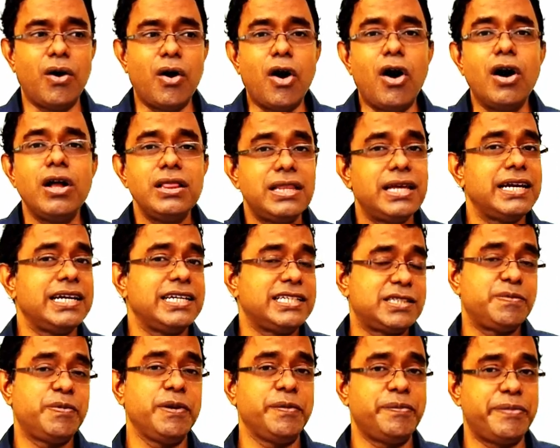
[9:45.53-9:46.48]
all the
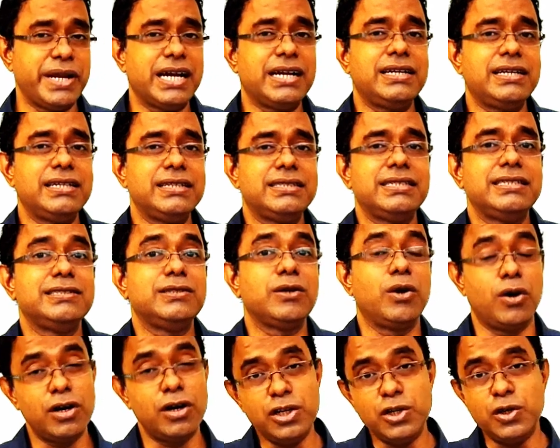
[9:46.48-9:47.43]
XP practices,
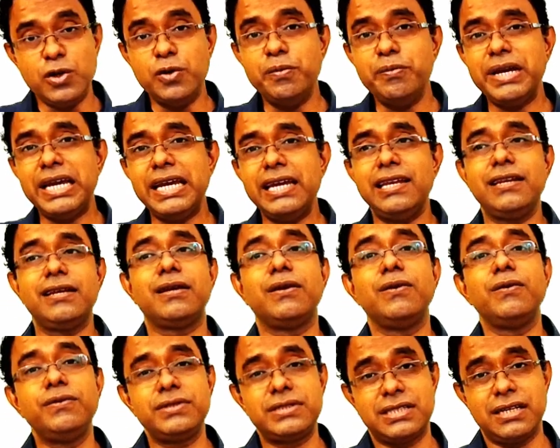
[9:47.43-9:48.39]
or you may
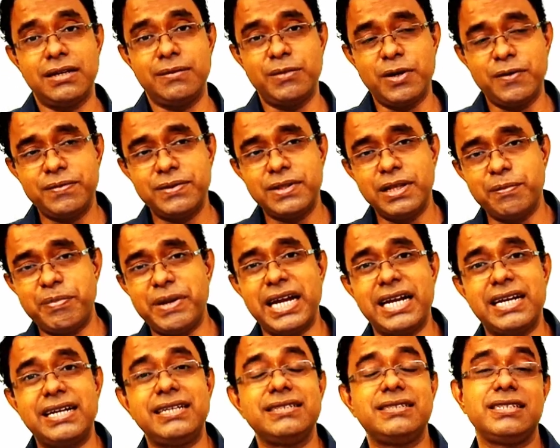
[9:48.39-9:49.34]
include some of the
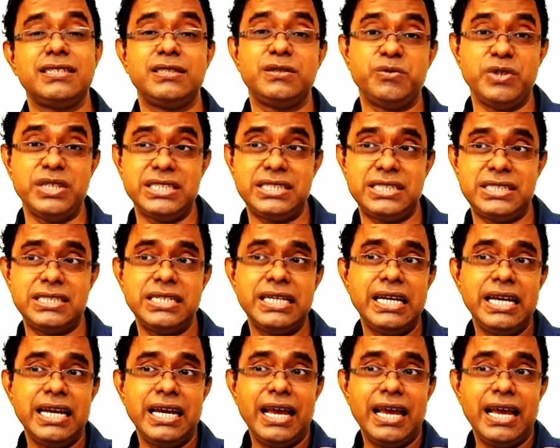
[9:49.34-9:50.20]
practices which